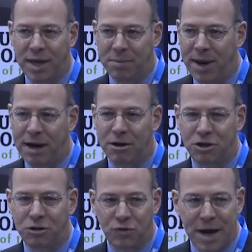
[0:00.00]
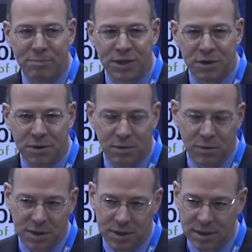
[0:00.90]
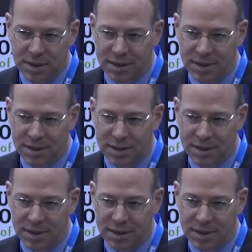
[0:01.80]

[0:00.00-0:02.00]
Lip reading: a parachute drop zone that was